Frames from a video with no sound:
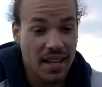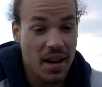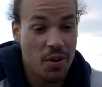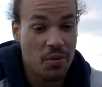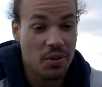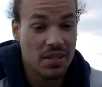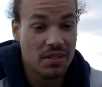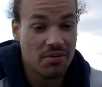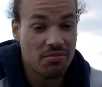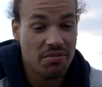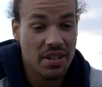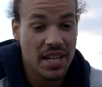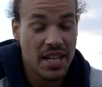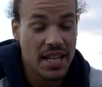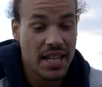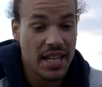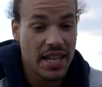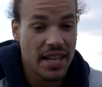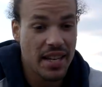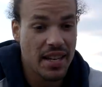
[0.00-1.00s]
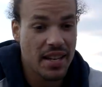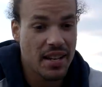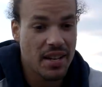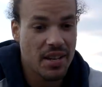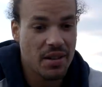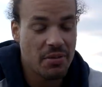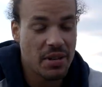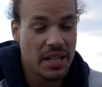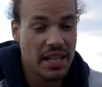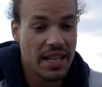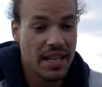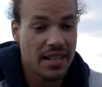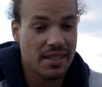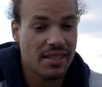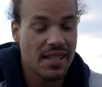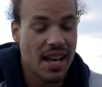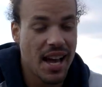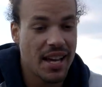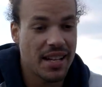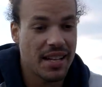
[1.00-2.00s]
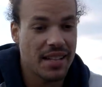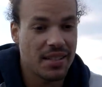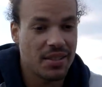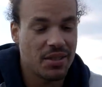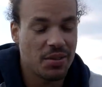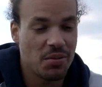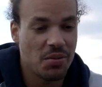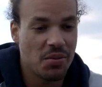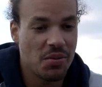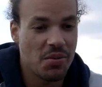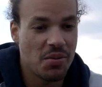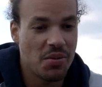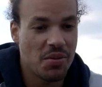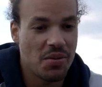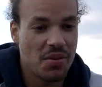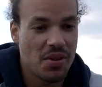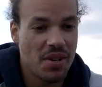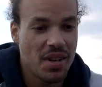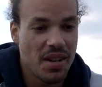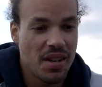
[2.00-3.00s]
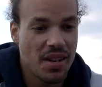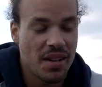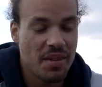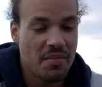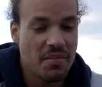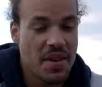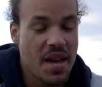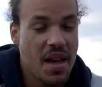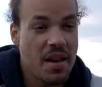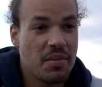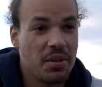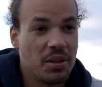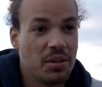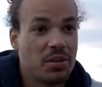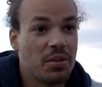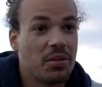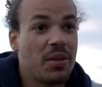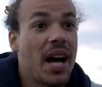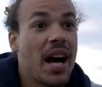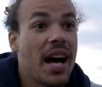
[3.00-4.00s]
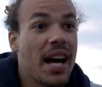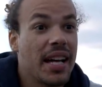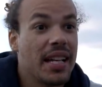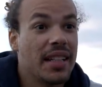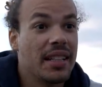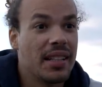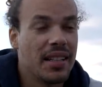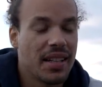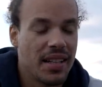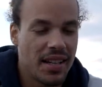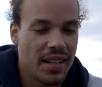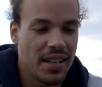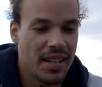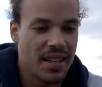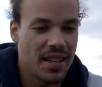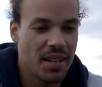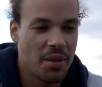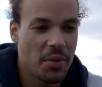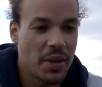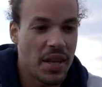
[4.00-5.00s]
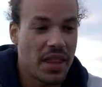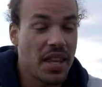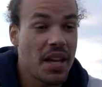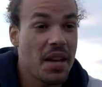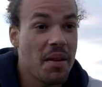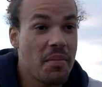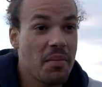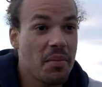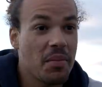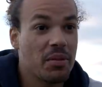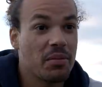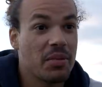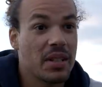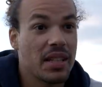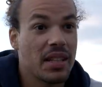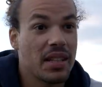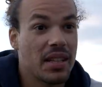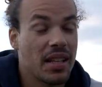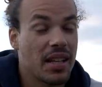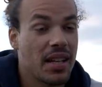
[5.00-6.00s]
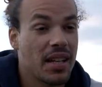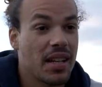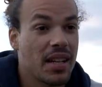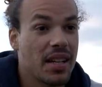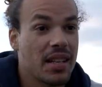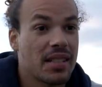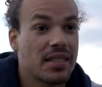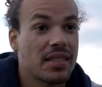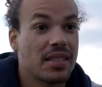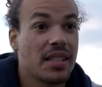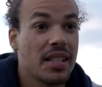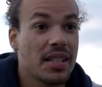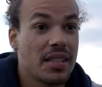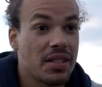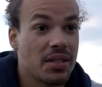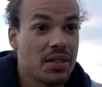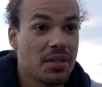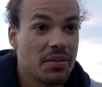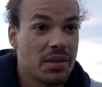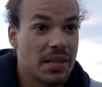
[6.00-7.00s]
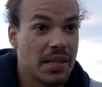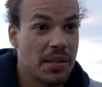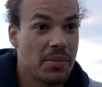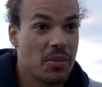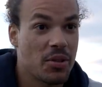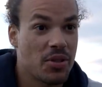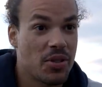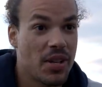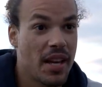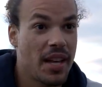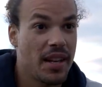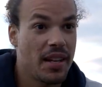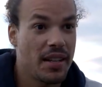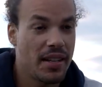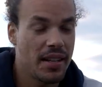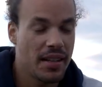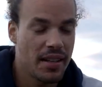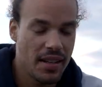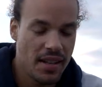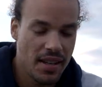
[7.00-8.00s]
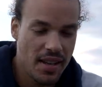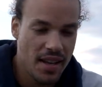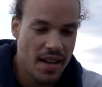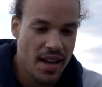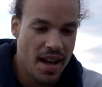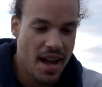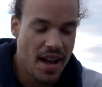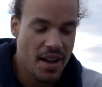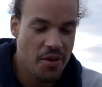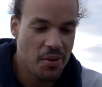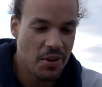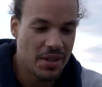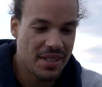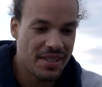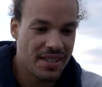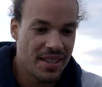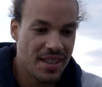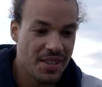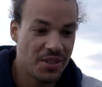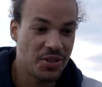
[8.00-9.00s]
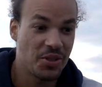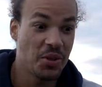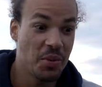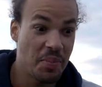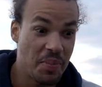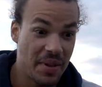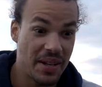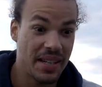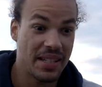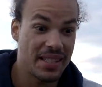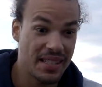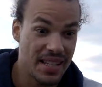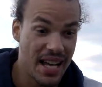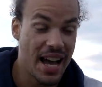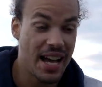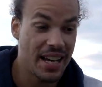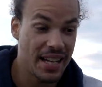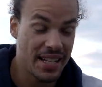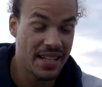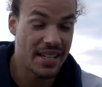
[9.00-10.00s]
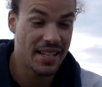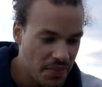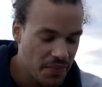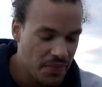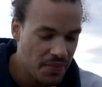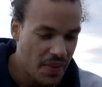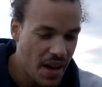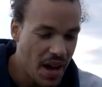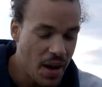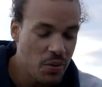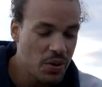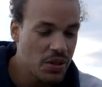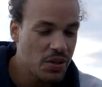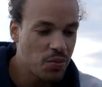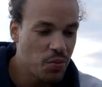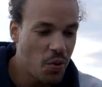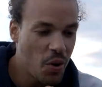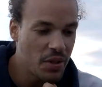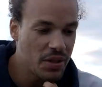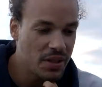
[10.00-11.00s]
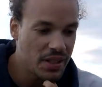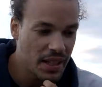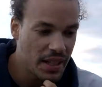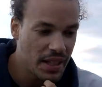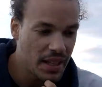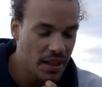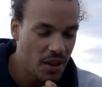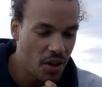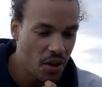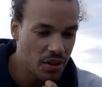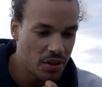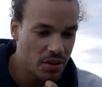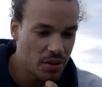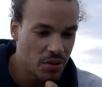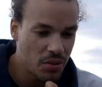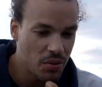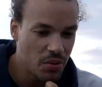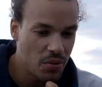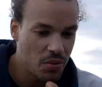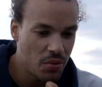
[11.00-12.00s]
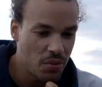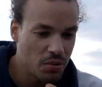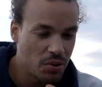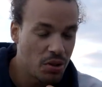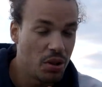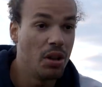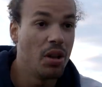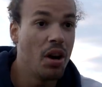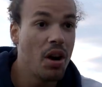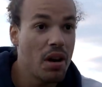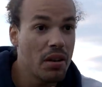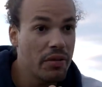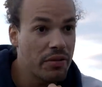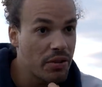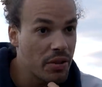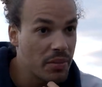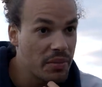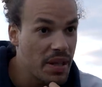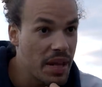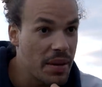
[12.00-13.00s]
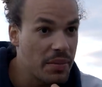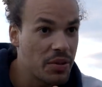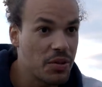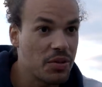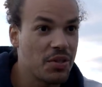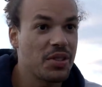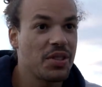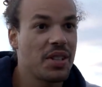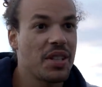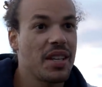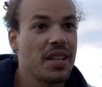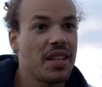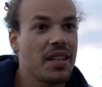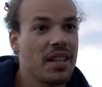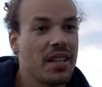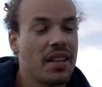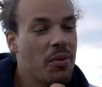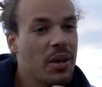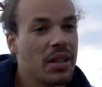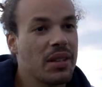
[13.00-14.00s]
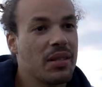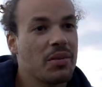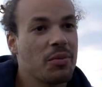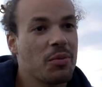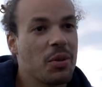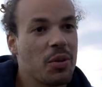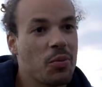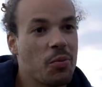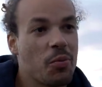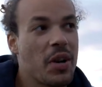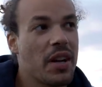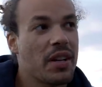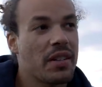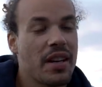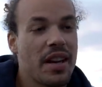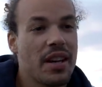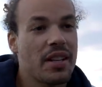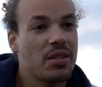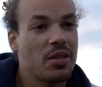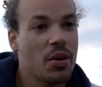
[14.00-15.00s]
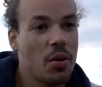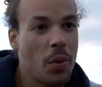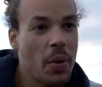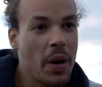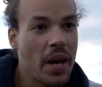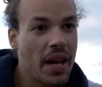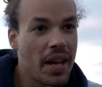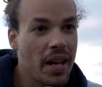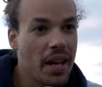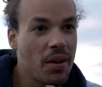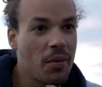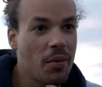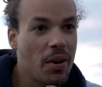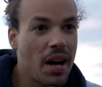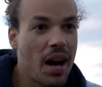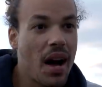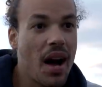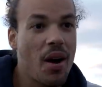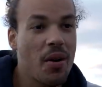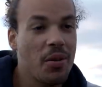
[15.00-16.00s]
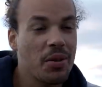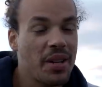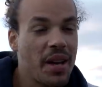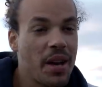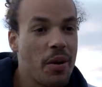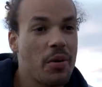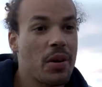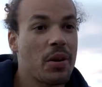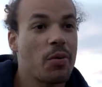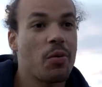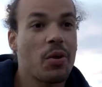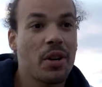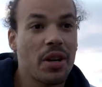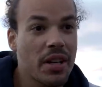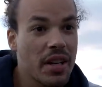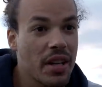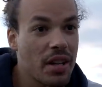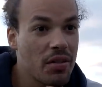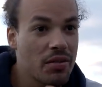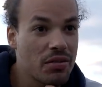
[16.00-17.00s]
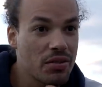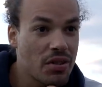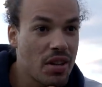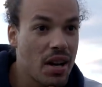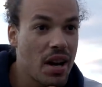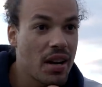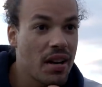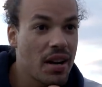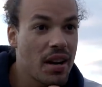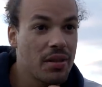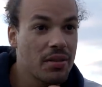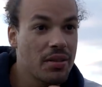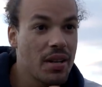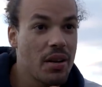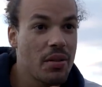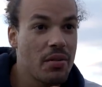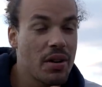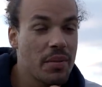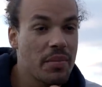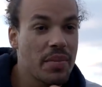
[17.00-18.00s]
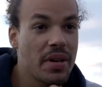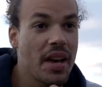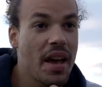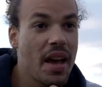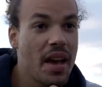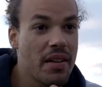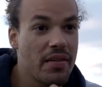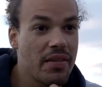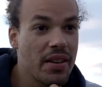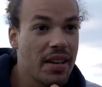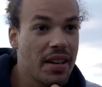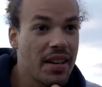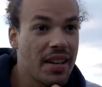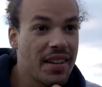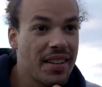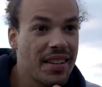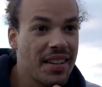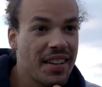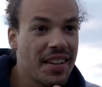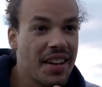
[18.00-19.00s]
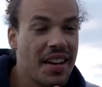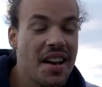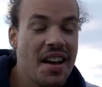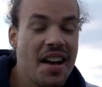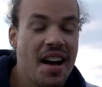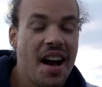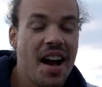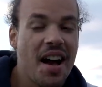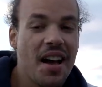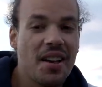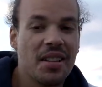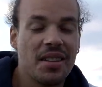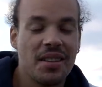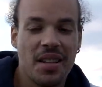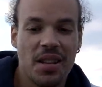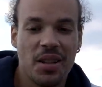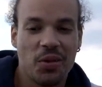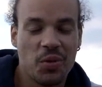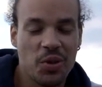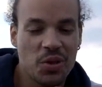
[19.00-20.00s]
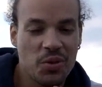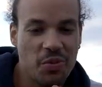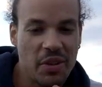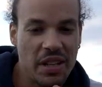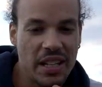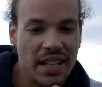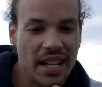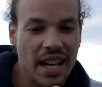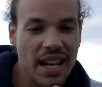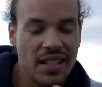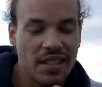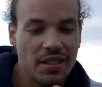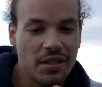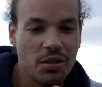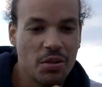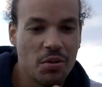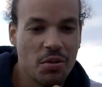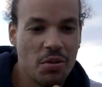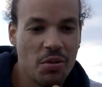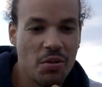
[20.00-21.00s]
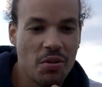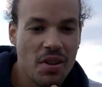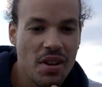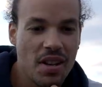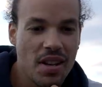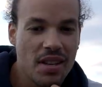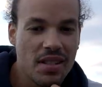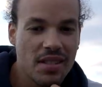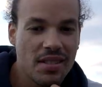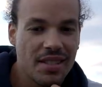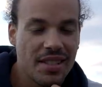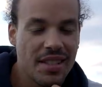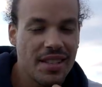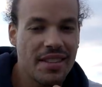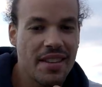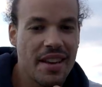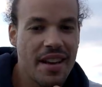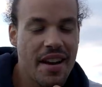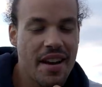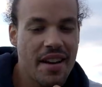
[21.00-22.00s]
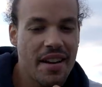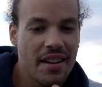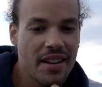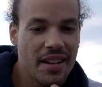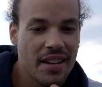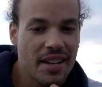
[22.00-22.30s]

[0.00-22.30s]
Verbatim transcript: I was really, really excited to be able to ride uh, with him, with uh, Sic, with Simoncelli. I was uh, super excited. I was wanting a lot to, to learn from them, to see what, what were they doing, what, how they were working on track, how they were behaving, and uh, I, it was really nice to see their